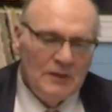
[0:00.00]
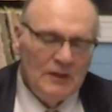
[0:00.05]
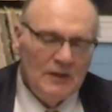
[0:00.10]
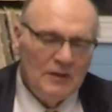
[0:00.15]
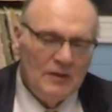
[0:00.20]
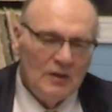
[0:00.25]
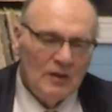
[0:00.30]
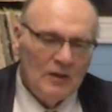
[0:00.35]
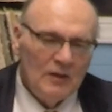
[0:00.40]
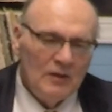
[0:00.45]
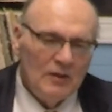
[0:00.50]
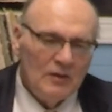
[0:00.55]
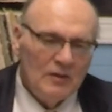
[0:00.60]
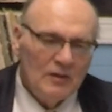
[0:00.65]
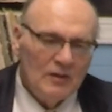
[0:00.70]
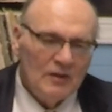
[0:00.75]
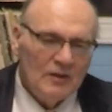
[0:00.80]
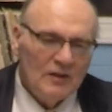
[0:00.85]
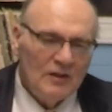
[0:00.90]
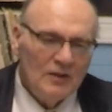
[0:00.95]

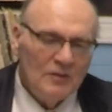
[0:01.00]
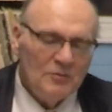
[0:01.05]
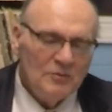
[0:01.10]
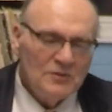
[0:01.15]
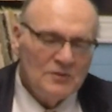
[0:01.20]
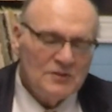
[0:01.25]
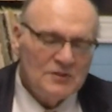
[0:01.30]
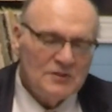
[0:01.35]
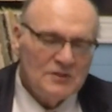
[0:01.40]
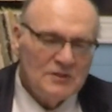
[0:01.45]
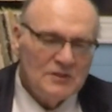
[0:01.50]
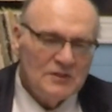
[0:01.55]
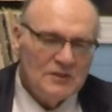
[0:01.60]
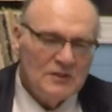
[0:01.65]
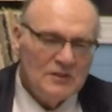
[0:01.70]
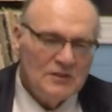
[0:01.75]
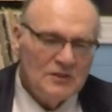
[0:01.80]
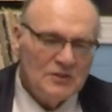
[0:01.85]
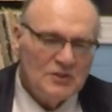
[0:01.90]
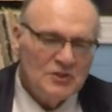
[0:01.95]
And it was
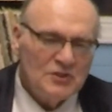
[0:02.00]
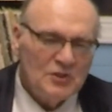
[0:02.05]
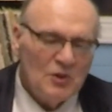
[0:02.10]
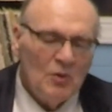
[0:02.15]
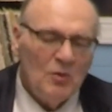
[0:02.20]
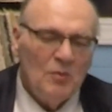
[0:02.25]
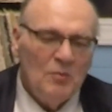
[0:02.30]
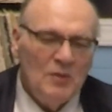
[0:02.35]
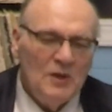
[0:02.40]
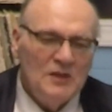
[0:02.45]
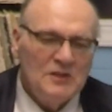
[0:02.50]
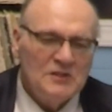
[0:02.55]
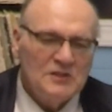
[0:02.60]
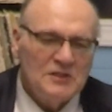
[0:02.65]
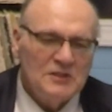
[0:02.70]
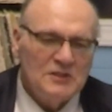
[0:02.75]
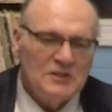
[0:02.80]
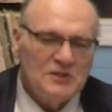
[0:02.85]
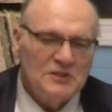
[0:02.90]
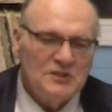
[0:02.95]
so
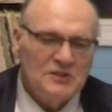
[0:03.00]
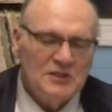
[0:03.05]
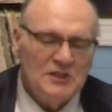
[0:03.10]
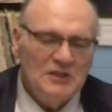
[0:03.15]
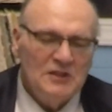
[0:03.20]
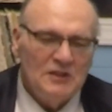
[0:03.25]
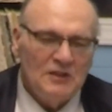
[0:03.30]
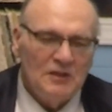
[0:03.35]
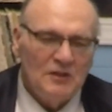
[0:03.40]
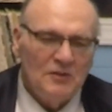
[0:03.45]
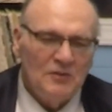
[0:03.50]
amazing to see,